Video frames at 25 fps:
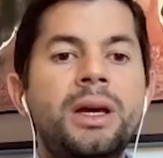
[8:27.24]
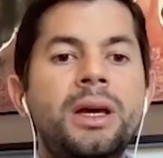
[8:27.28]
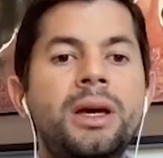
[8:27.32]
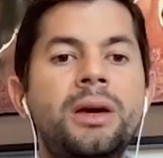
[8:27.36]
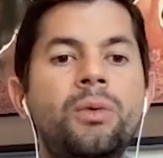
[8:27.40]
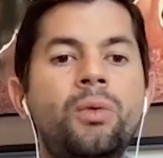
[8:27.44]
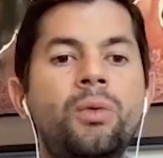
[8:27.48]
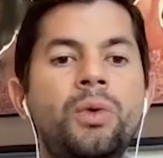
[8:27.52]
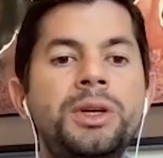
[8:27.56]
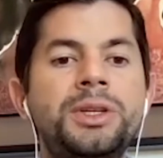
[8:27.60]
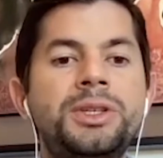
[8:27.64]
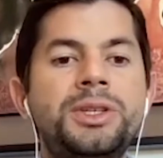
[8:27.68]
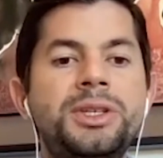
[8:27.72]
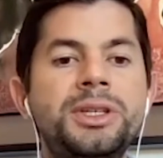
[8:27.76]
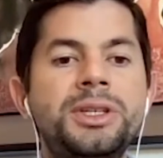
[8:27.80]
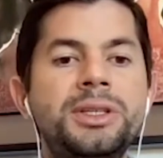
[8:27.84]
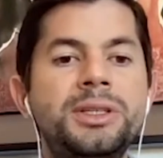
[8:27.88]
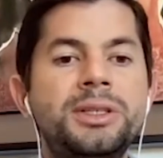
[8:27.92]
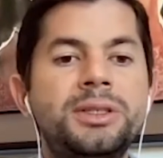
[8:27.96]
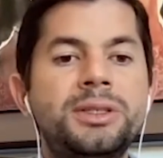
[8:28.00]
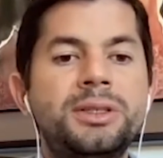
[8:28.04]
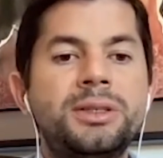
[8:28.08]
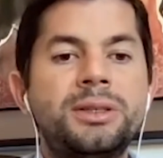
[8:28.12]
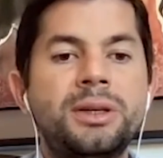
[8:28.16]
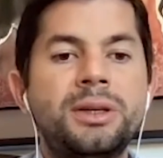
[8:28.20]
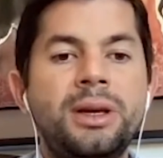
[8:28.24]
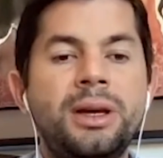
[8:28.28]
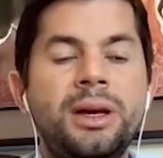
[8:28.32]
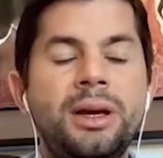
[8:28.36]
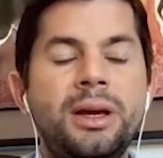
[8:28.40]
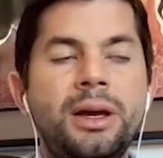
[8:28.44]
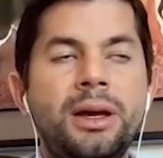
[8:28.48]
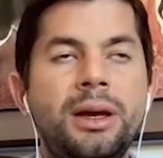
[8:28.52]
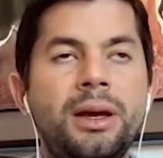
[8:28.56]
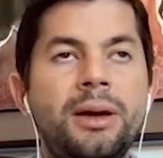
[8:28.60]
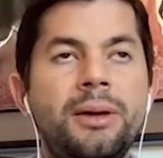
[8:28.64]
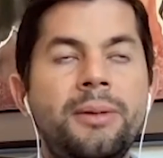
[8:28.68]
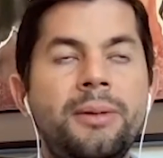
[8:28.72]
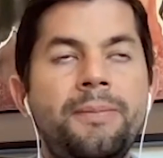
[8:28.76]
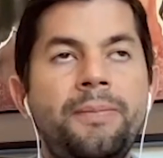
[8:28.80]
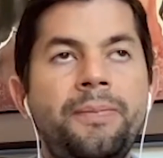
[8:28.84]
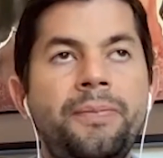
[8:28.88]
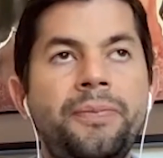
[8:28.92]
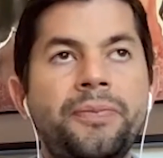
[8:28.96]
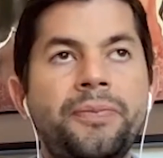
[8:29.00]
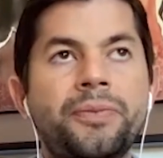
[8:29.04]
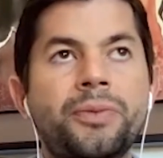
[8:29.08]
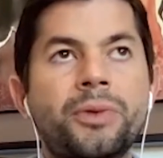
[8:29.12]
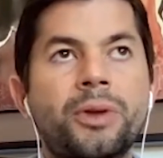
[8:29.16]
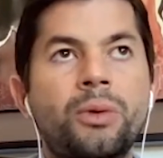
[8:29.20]

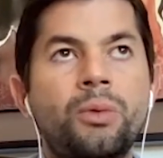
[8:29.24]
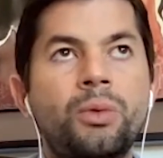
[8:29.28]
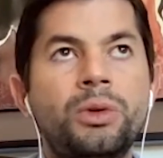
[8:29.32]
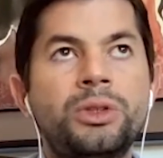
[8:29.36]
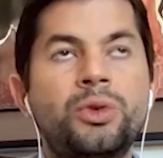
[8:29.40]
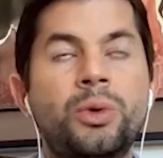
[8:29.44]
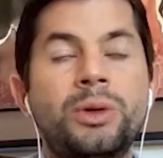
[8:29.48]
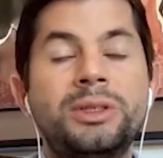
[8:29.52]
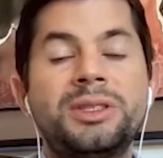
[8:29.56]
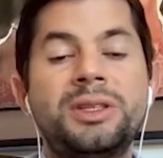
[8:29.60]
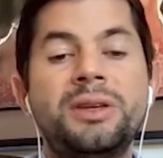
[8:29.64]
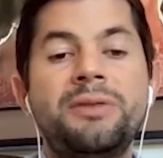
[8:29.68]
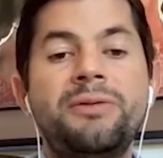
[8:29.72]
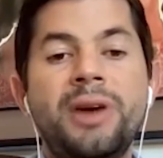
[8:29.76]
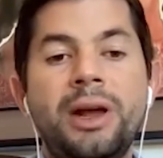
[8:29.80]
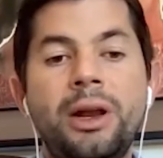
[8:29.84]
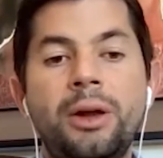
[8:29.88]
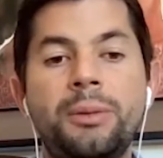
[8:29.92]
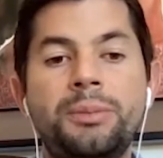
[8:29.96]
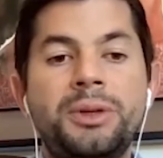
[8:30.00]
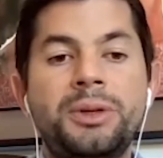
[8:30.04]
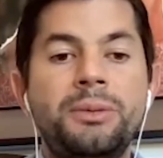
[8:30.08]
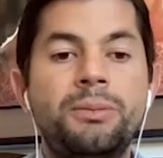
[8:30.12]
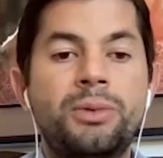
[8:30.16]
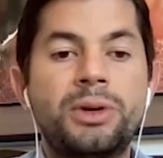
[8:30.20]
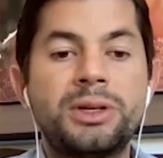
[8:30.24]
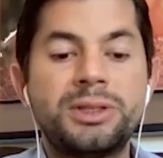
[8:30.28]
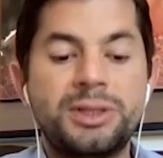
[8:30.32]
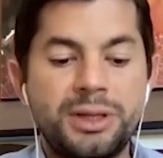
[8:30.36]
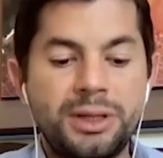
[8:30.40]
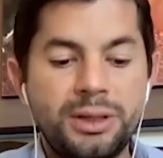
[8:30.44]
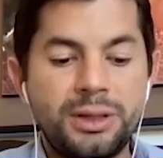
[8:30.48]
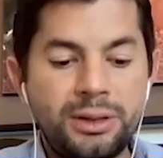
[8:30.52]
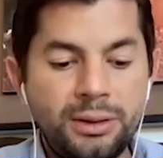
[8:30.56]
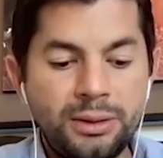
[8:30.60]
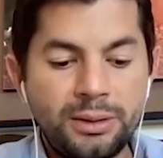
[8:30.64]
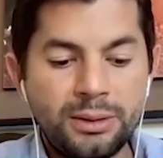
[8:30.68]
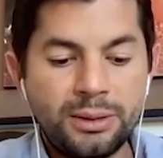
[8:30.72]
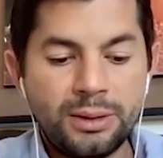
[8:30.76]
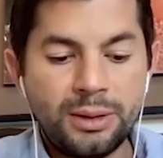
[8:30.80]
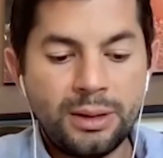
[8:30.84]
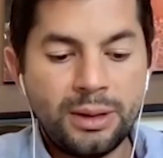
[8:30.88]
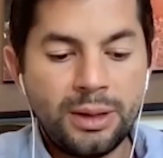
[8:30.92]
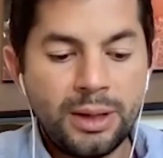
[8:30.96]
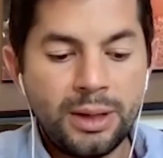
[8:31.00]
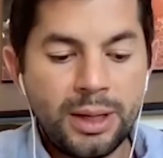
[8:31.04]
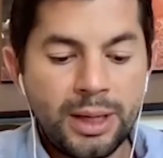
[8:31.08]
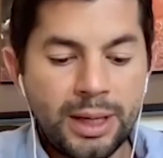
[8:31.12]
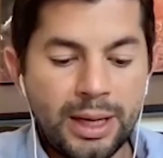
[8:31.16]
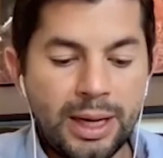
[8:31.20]
which was developed in Brazil,
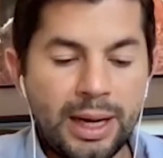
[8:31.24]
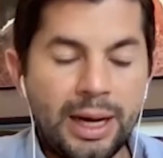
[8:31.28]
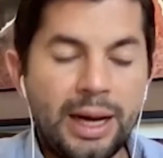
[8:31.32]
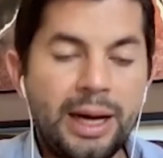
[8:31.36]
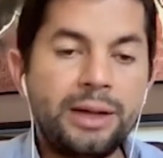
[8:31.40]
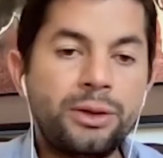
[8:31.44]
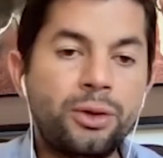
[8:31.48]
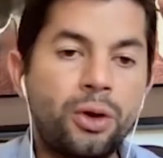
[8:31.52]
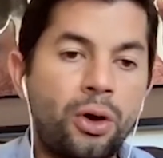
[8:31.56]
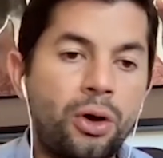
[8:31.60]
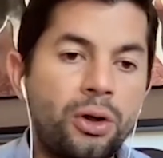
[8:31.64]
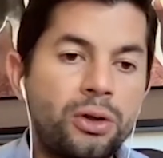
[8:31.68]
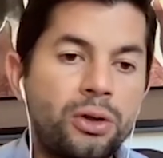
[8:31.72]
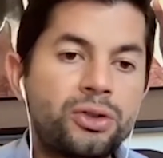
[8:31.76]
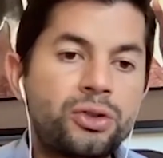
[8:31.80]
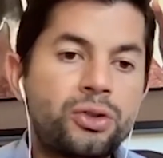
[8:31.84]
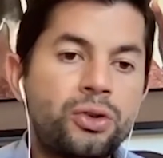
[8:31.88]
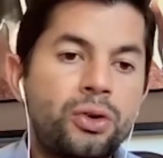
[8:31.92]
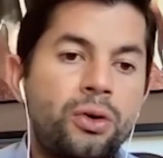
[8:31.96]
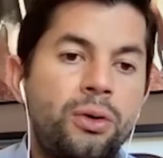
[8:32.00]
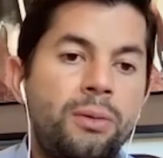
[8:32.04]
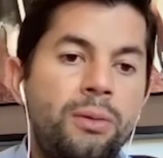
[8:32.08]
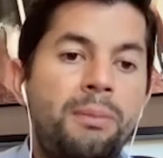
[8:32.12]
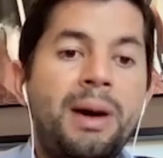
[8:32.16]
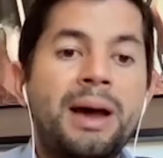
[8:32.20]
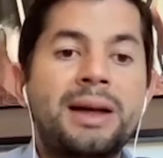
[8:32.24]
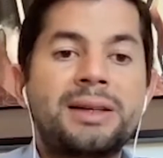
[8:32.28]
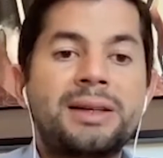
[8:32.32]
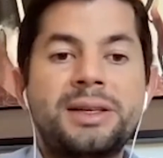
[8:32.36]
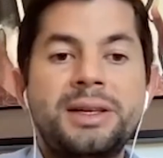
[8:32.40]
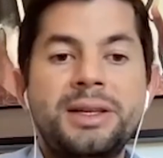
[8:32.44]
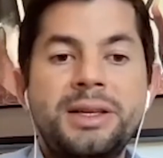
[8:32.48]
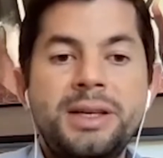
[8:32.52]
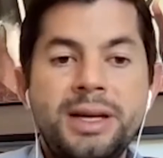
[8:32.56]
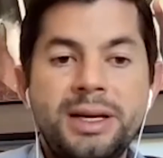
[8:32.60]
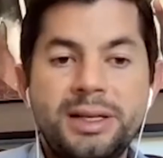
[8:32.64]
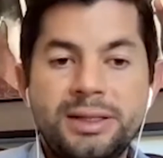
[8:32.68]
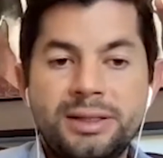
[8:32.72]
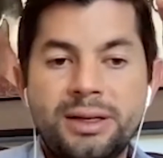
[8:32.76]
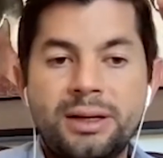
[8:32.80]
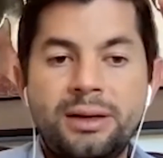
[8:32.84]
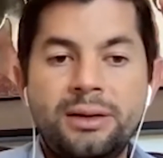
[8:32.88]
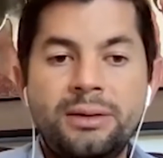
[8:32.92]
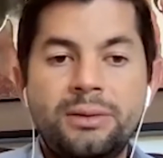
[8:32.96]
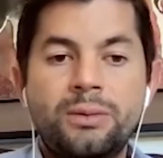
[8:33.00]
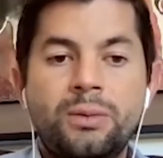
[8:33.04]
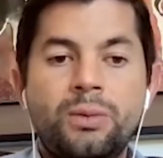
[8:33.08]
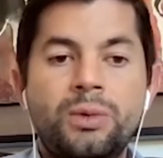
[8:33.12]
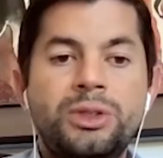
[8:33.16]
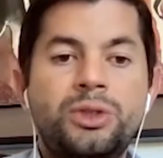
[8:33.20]
and also
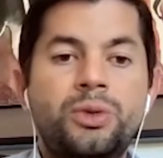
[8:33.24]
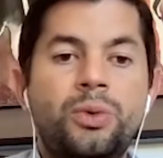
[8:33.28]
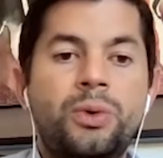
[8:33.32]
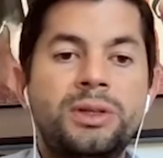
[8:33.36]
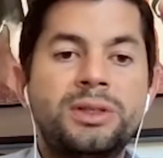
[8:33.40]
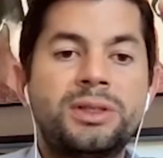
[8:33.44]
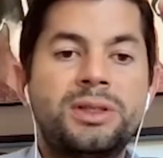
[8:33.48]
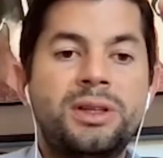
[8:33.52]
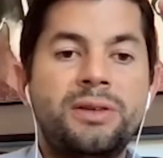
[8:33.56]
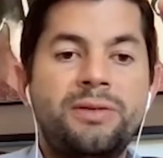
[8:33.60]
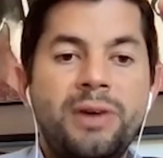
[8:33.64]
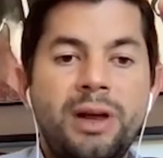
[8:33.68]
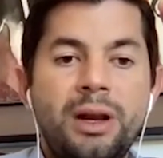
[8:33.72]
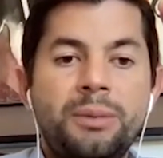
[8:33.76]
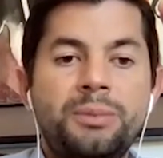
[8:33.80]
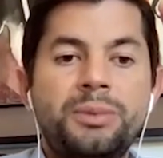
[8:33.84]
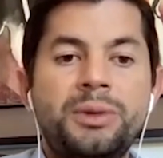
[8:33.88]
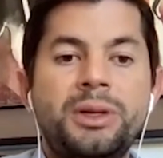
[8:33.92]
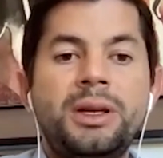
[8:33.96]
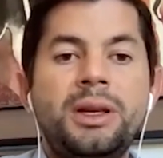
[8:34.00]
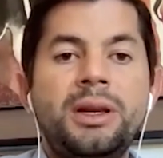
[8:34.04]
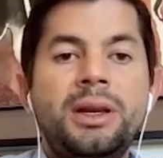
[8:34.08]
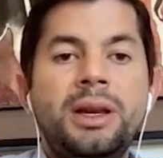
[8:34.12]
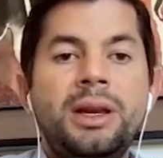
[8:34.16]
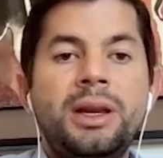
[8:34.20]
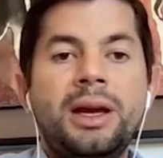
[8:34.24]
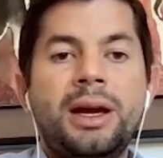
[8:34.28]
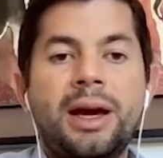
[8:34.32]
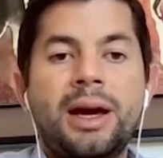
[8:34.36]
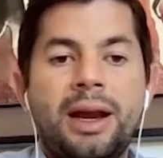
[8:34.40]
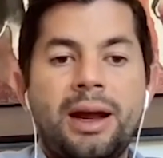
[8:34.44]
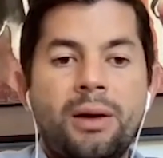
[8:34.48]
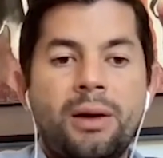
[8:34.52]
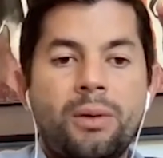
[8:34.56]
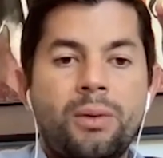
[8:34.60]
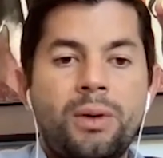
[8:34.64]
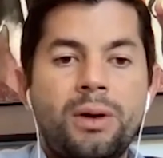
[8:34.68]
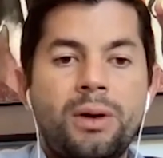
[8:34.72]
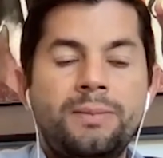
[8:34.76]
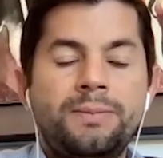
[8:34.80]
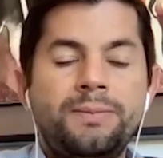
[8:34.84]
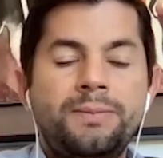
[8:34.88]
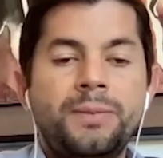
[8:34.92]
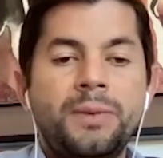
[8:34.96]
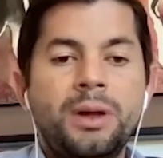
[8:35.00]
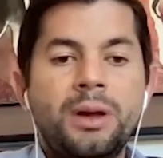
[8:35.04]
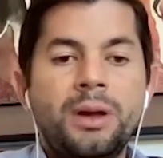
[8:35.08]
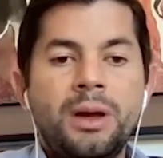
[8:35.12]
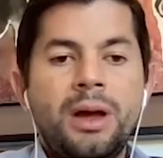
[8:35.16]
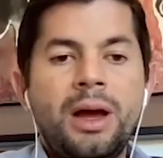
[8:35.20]
Marsellesa, which was developed in Nicaragua.
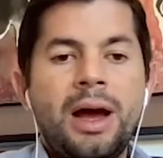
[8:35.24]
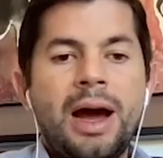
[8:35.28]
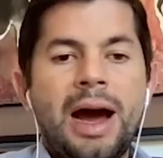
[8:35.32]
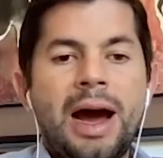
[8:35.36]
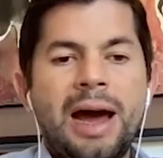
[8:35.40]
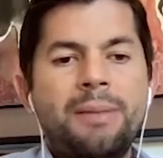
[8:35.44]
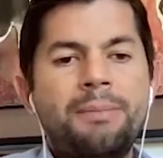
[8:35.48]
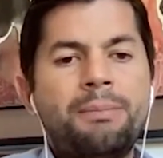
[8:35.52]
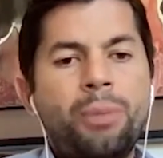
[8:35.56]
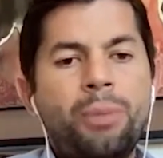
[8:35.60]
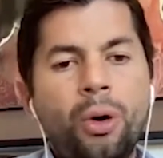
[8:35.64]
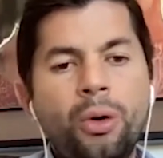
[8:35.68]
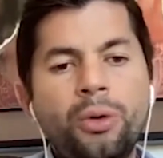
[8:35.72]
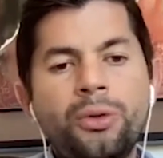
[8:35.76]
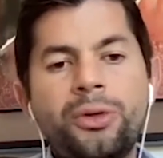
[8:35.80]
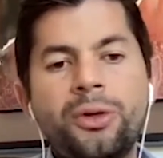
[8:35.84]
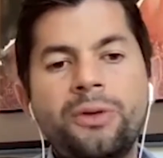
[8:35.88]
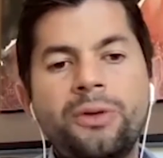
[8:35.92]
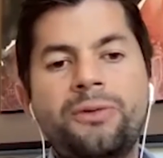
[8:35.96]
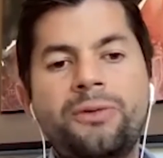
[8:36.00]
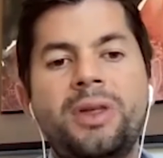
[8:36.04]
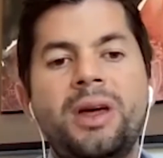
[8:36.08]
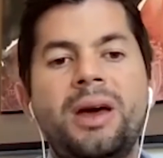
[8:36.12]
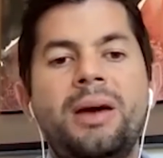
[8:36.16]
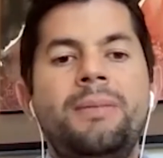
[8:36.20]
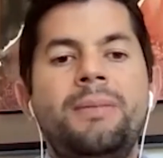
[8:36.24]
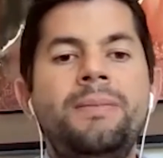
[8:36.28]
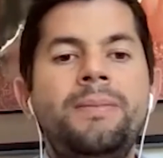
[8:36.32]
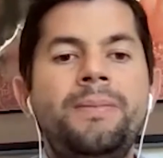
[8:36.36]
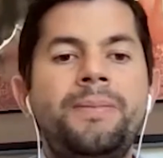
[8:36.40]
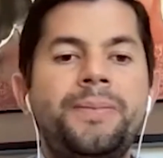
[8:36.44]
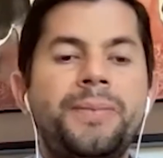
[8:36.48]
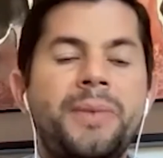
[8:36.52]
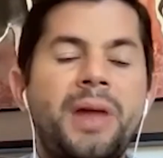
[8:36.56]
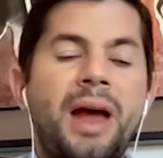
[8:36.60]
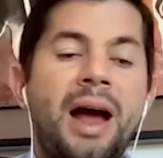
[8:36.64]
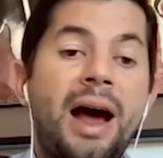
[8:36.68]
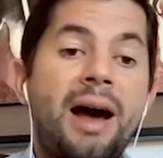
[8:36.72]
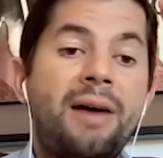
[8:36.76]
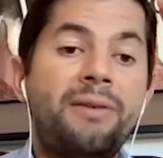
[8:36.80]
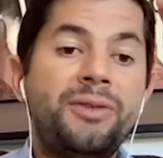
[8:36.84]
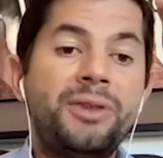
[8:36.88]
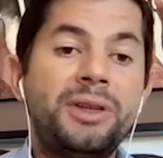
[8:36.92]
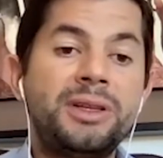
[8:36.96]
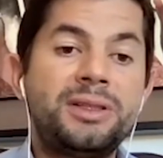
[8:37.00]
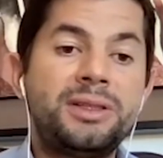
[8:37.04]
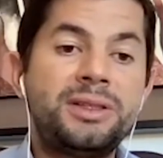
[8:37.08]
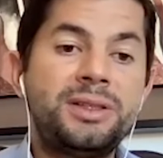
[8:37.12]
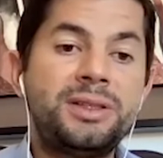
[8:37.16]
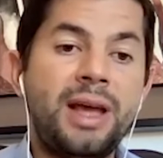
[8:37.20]
And both of them have the
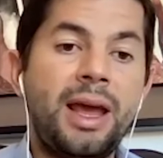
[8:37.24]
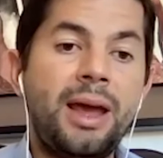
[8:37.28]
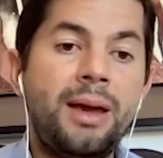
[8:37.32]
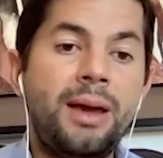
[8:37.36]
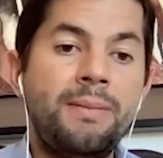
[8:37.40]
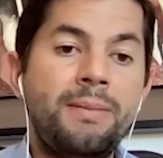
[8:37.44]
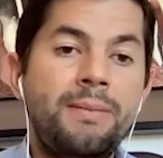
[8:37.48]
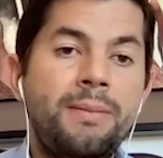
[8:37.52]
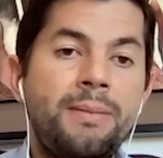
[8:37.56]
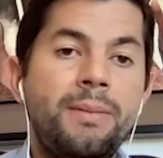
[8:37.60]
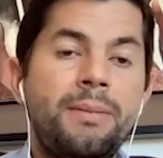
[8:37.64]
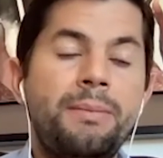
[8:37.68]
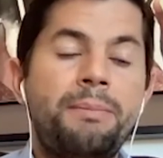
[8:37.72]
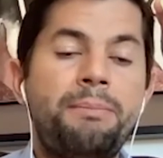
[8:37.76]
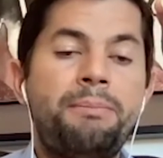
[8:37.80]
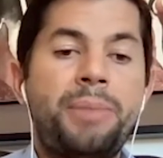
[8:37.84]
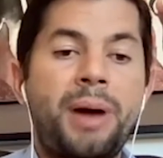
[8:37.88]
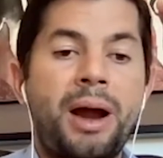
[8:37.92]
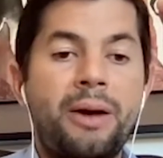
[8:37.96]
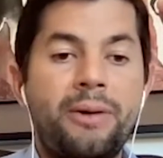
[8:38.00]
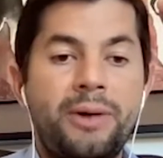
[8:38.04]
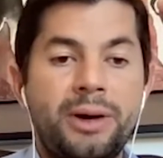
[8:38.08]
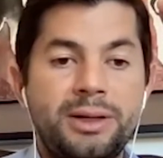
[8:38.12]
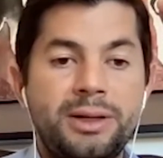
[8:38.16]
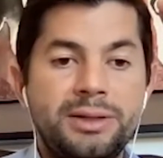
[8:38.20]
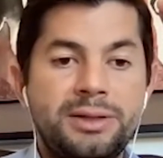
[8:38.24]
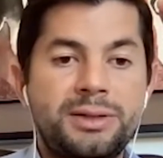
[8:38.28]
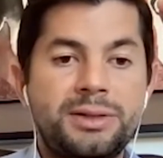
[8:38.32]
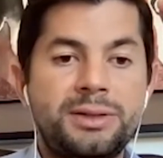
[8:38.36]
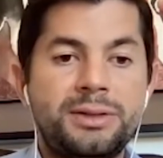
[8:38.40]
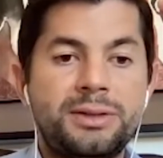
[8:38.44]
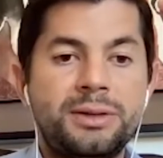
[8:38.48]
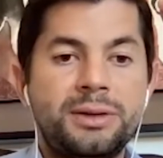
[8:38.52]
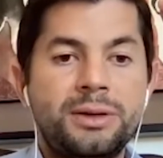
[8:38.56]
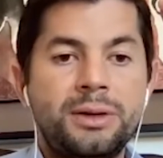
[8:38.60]
same parents,